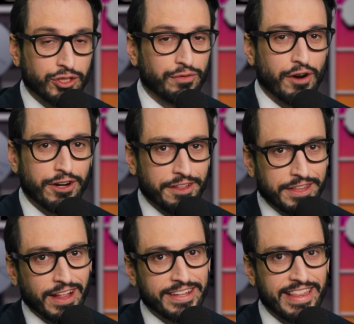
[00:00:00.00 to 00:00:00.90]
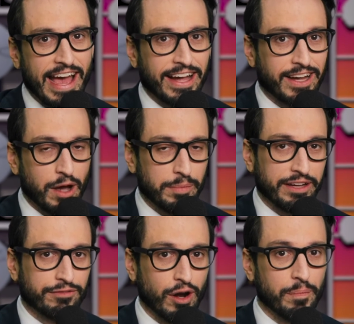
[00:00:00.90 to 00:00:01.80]
So far, nothing like that
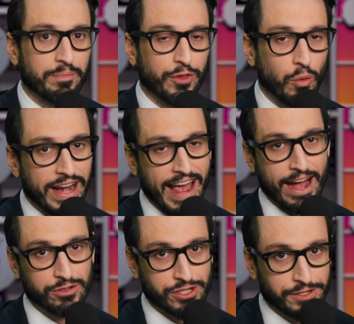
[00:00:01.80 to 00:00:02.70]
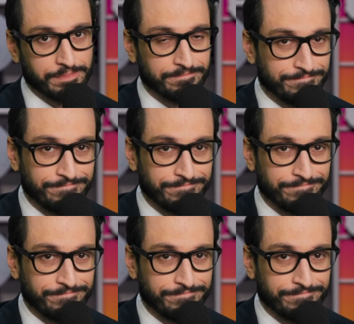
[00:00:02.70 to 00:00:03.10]
coming from the White House.